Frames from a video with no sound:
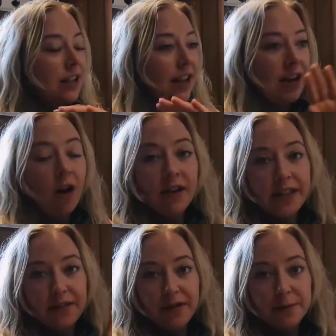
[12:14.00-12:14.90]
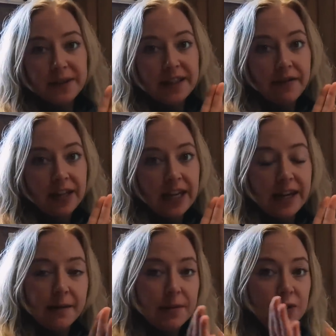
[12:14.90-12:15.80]
like all day from seven
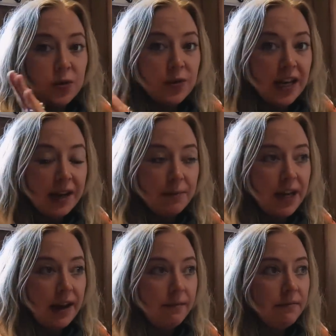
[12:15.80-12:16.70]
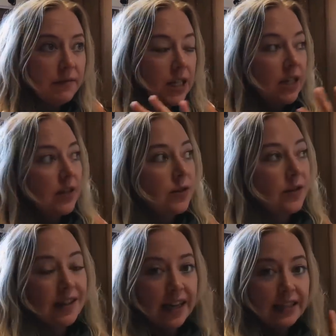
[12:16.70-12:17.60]
A M to ten P M So
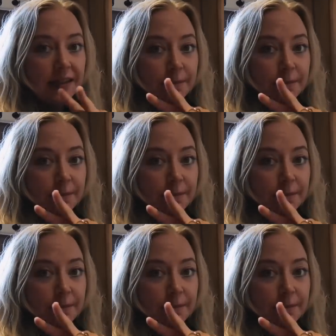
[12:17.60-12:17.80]
it's nice.